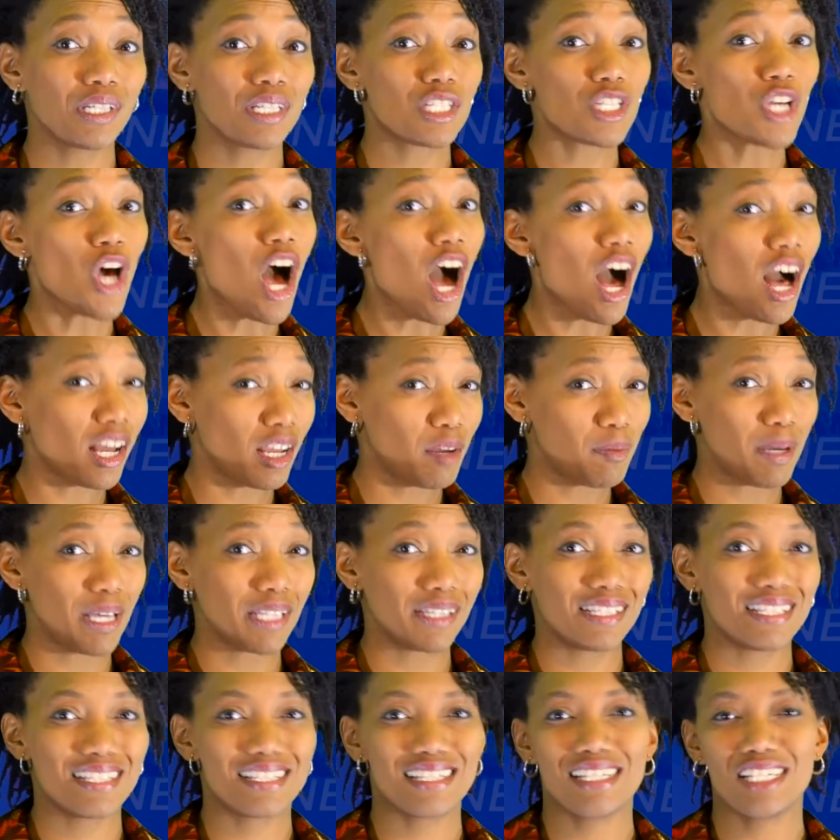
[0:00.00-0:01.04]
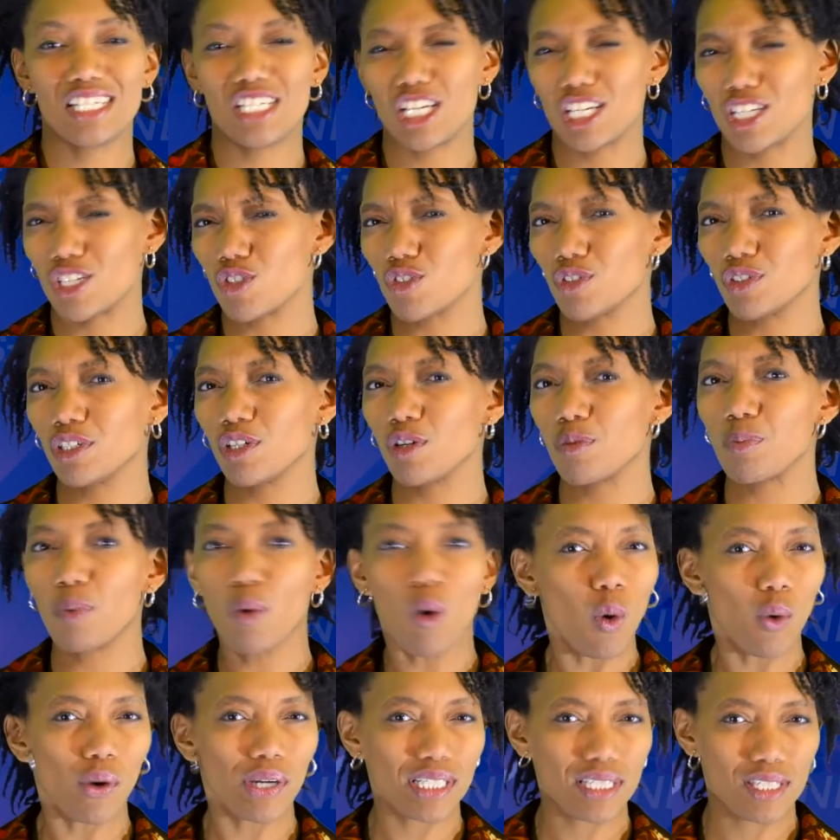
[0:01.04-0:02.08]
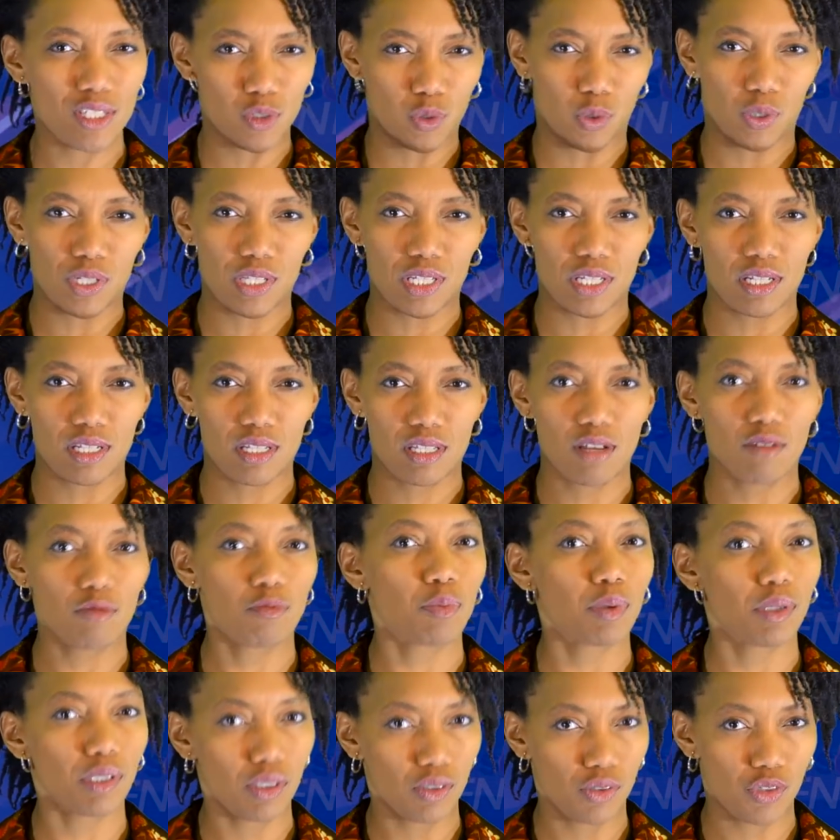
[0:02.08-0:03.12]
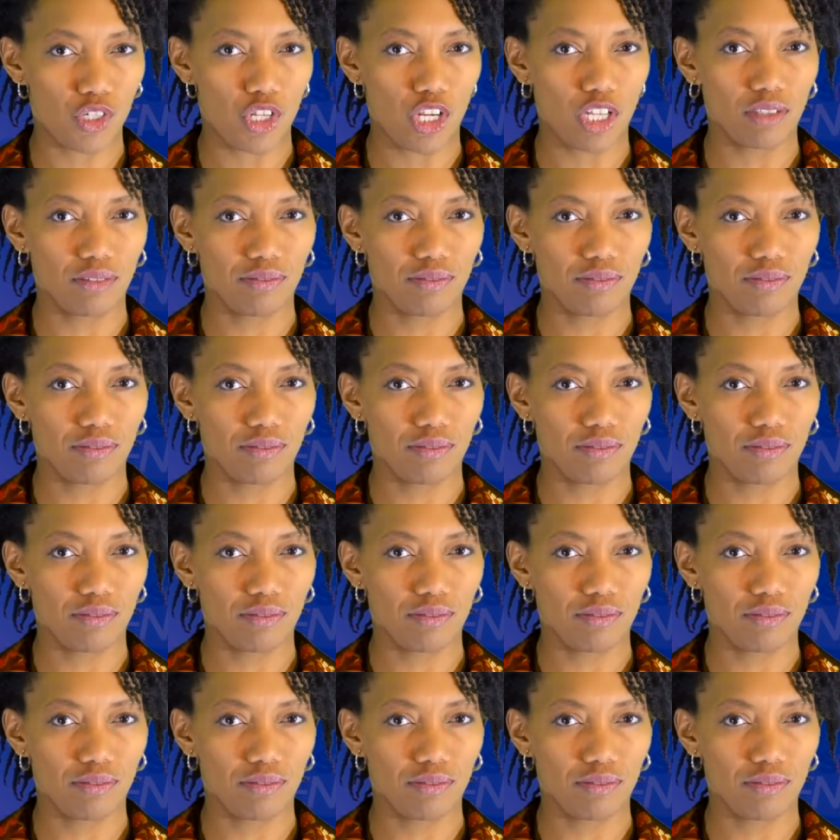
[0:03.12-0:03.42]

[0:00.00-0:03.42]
to talk about these industrial point sources of pollution.